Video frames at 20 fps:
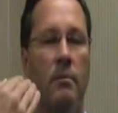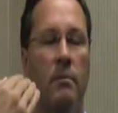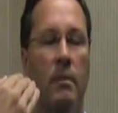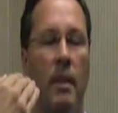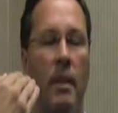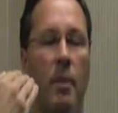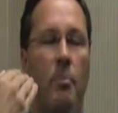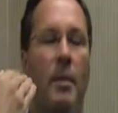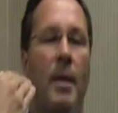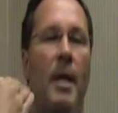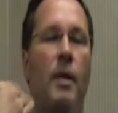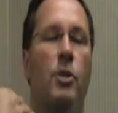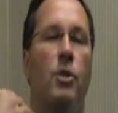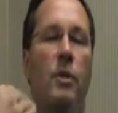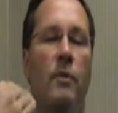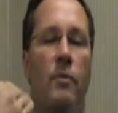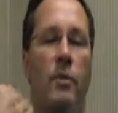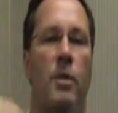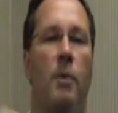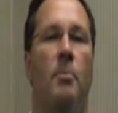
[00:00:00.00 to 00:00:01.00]
elimination
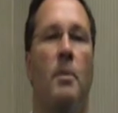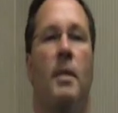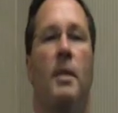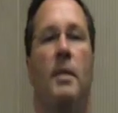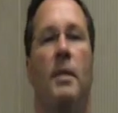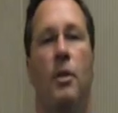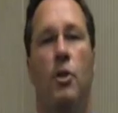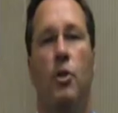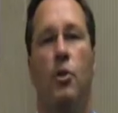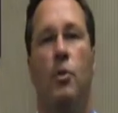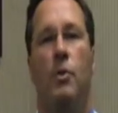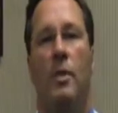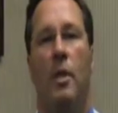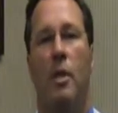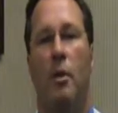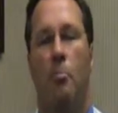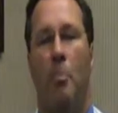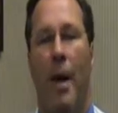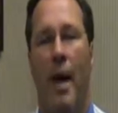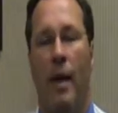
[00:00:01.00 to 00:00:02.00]
of some of the tissues in
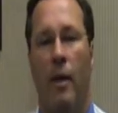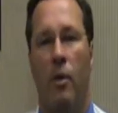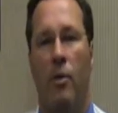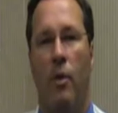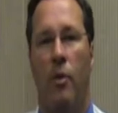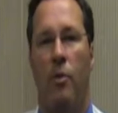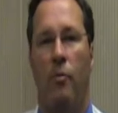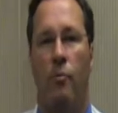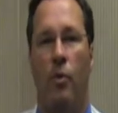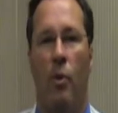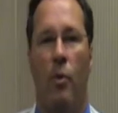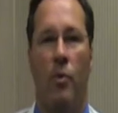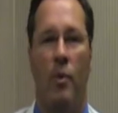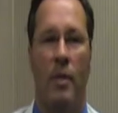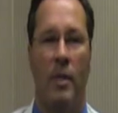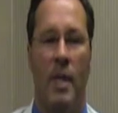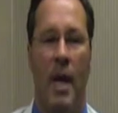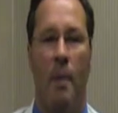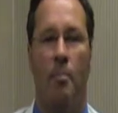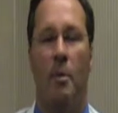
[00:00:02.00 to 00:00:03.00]
the back of the throat, the
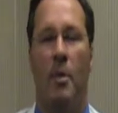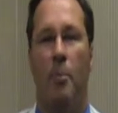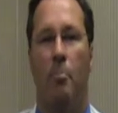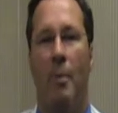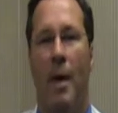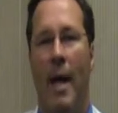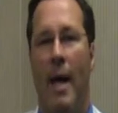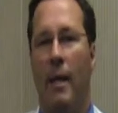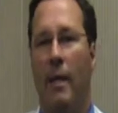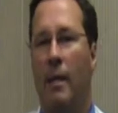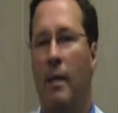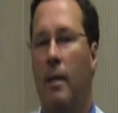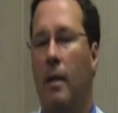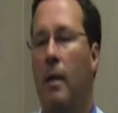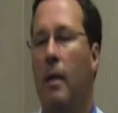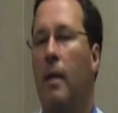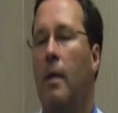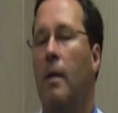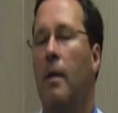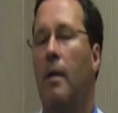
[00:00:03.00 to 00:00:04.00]
top of the palate,
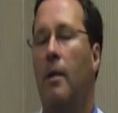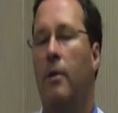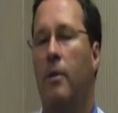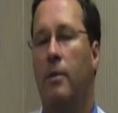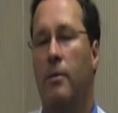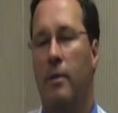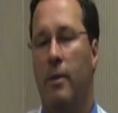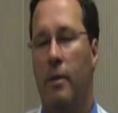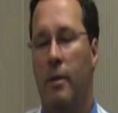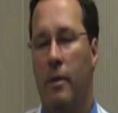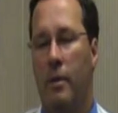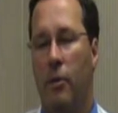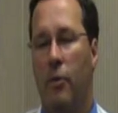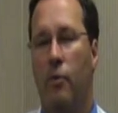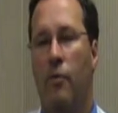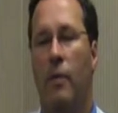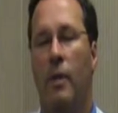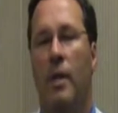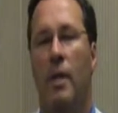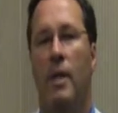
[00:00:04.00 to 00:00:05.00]
the
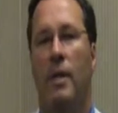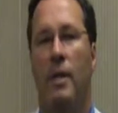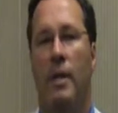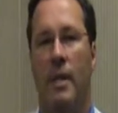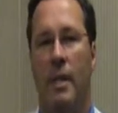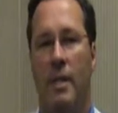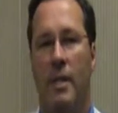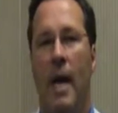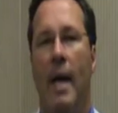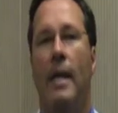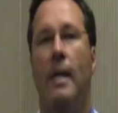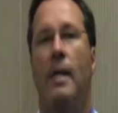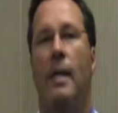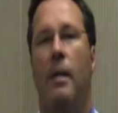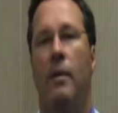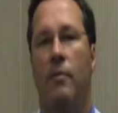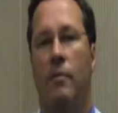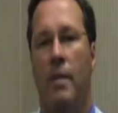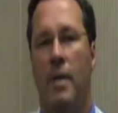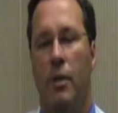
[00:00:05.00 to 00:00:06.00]
uvula, and a
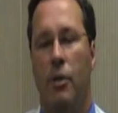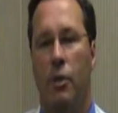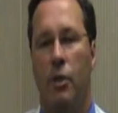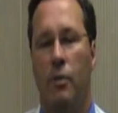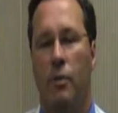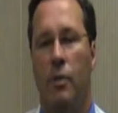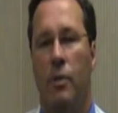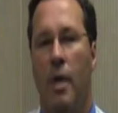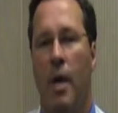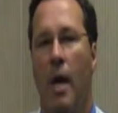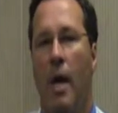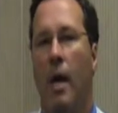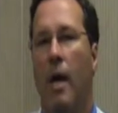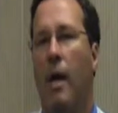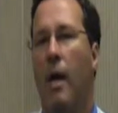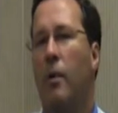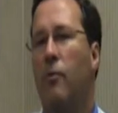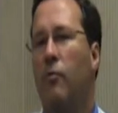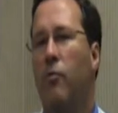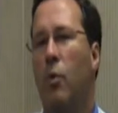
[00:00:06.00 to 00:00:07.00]
tightening of tissues.
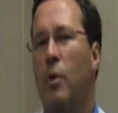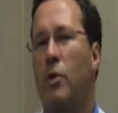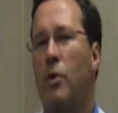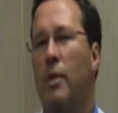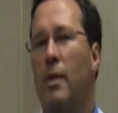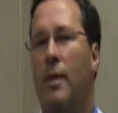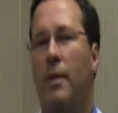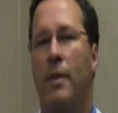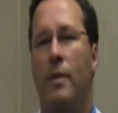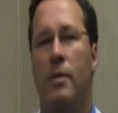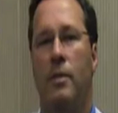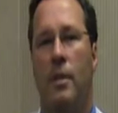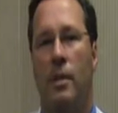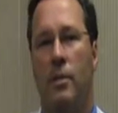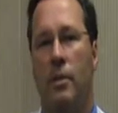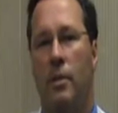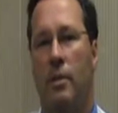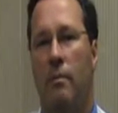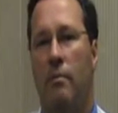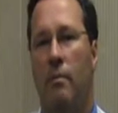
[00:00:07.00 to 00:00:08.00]
Unfortunately, this
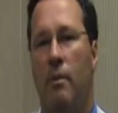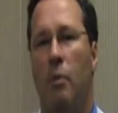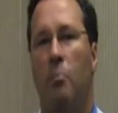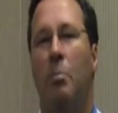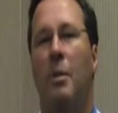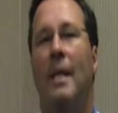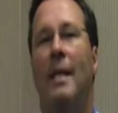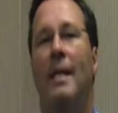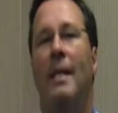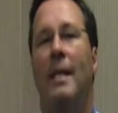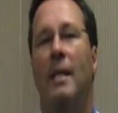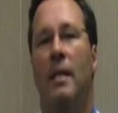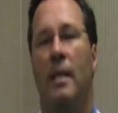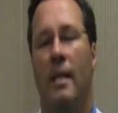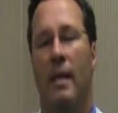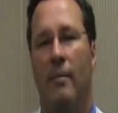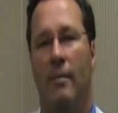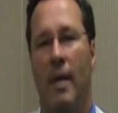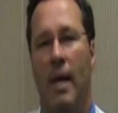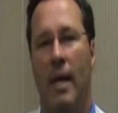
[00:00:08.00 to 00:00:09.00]
doesn't completely
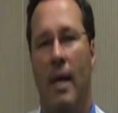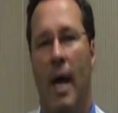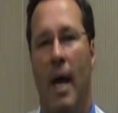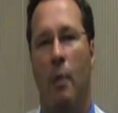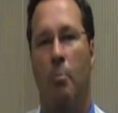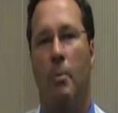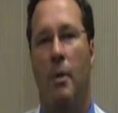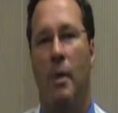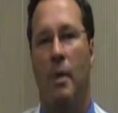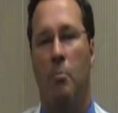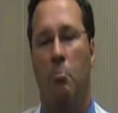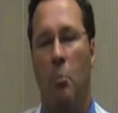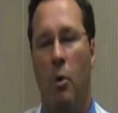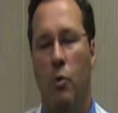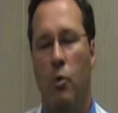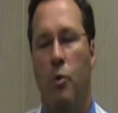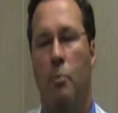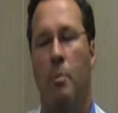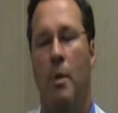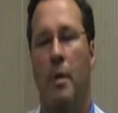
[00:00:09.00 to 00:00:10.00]
alleviate apnea in
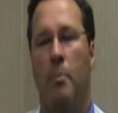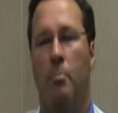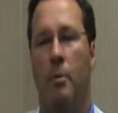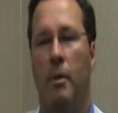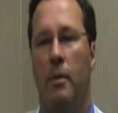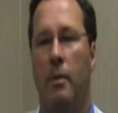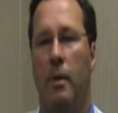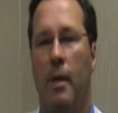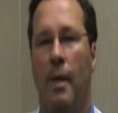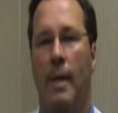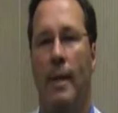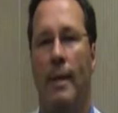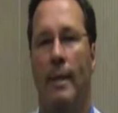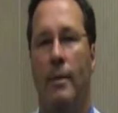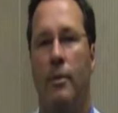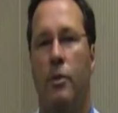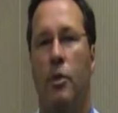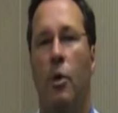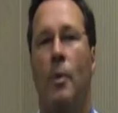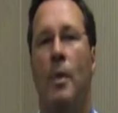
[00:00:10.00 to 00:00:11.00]
most people,
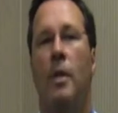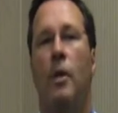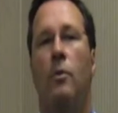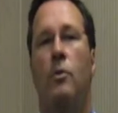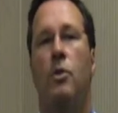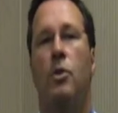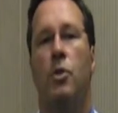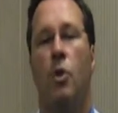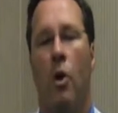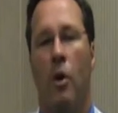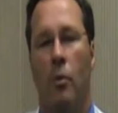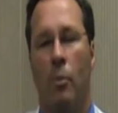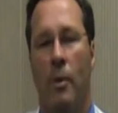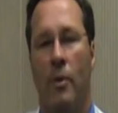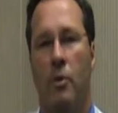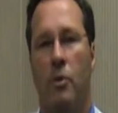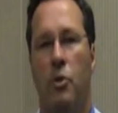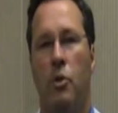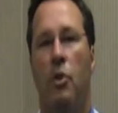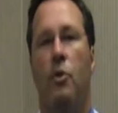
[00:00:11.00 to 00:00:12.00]
so we don't start
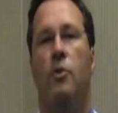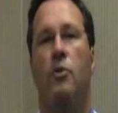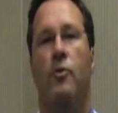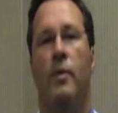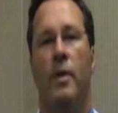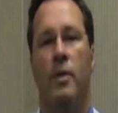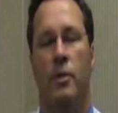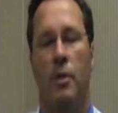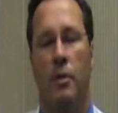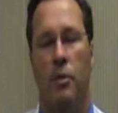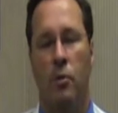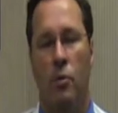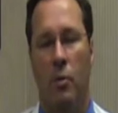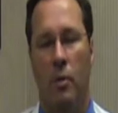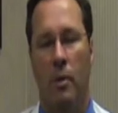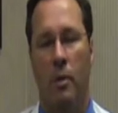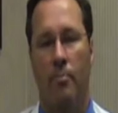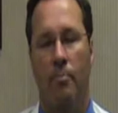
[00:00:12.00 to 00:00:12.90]
with surgery as a tool.